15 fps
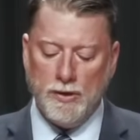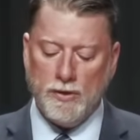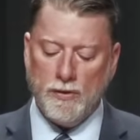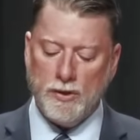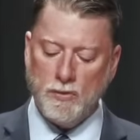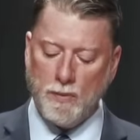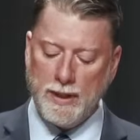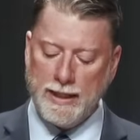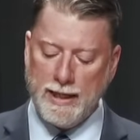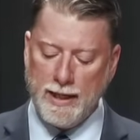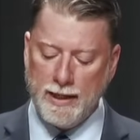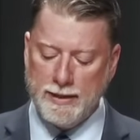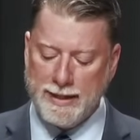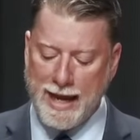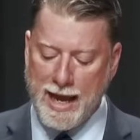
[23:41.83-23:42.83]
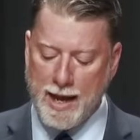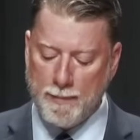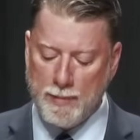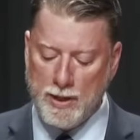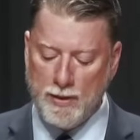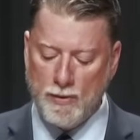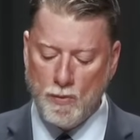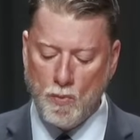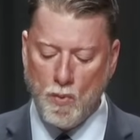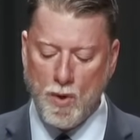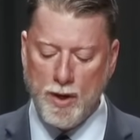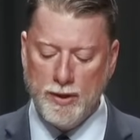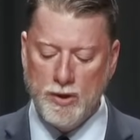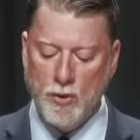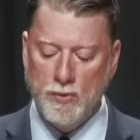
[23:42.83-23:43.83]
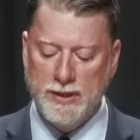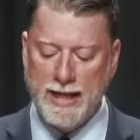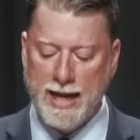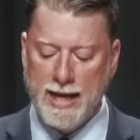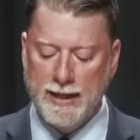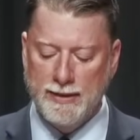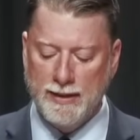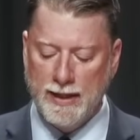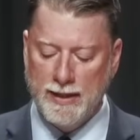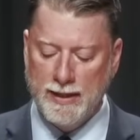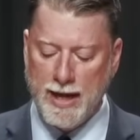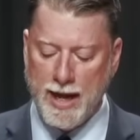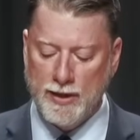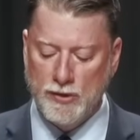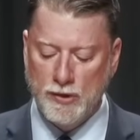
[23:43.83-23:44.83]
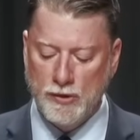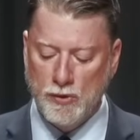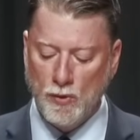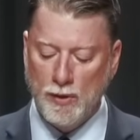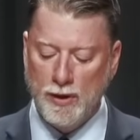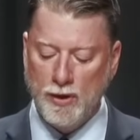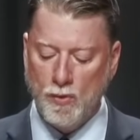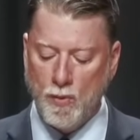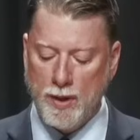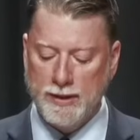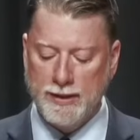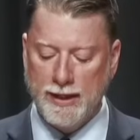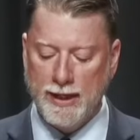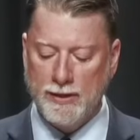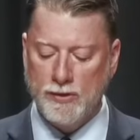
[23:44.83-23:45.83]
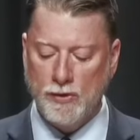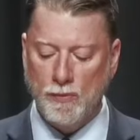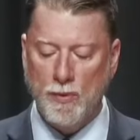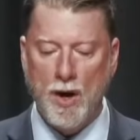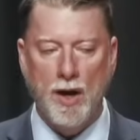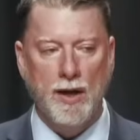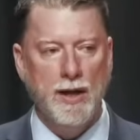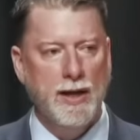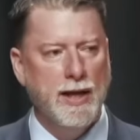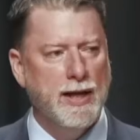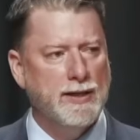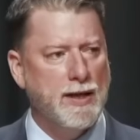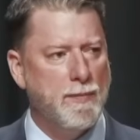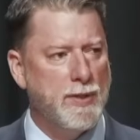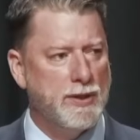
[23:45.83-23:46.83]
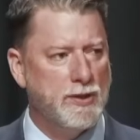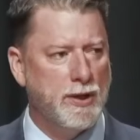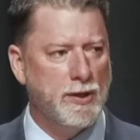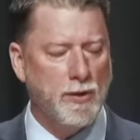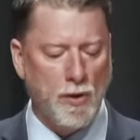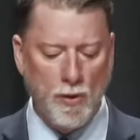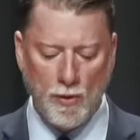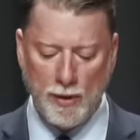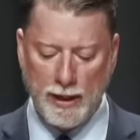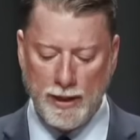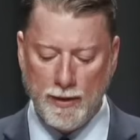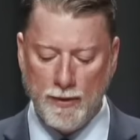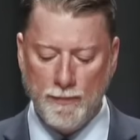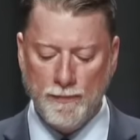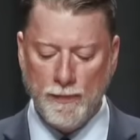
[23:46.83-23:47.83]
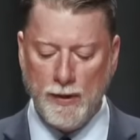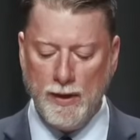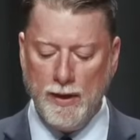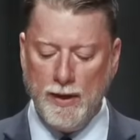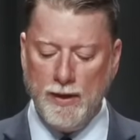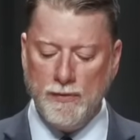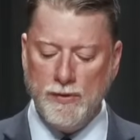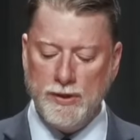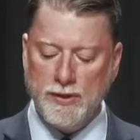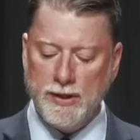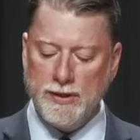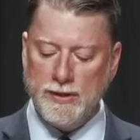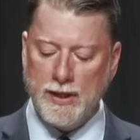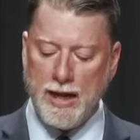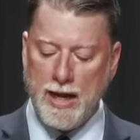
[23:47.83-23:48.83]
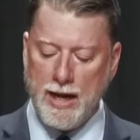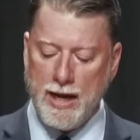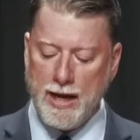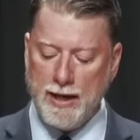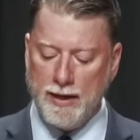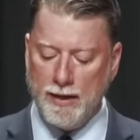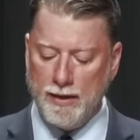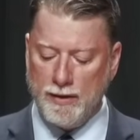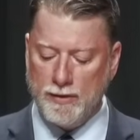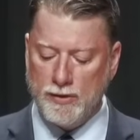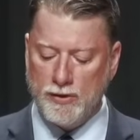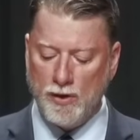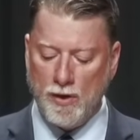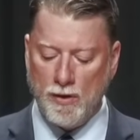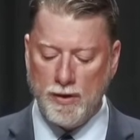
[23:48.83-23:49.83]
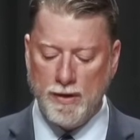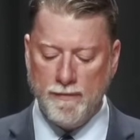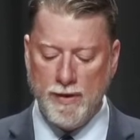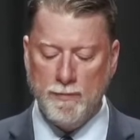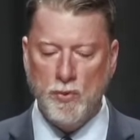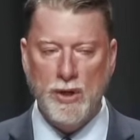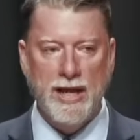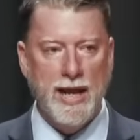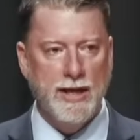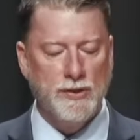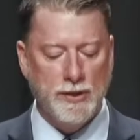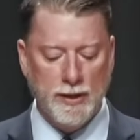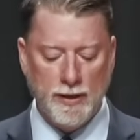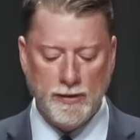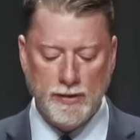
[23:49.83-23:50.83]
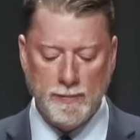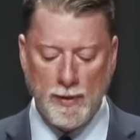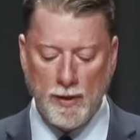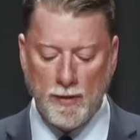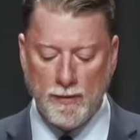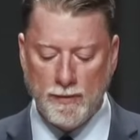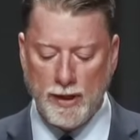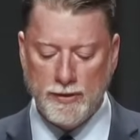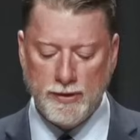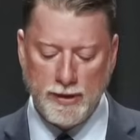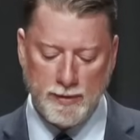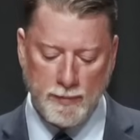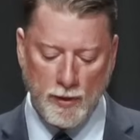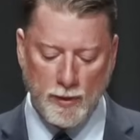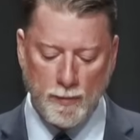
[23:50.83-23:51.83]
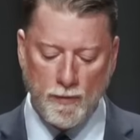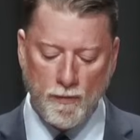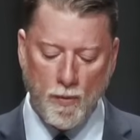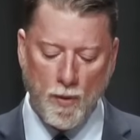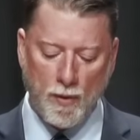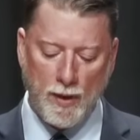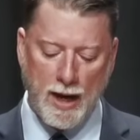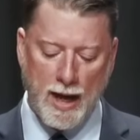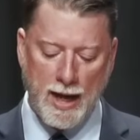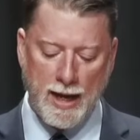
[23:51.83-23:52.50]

So, this one again is Happy the one who takes and dashes your little ones against the rock. As I mentioned earlier, this is a song of imprecation. I'll spell it, I should have spelled it before.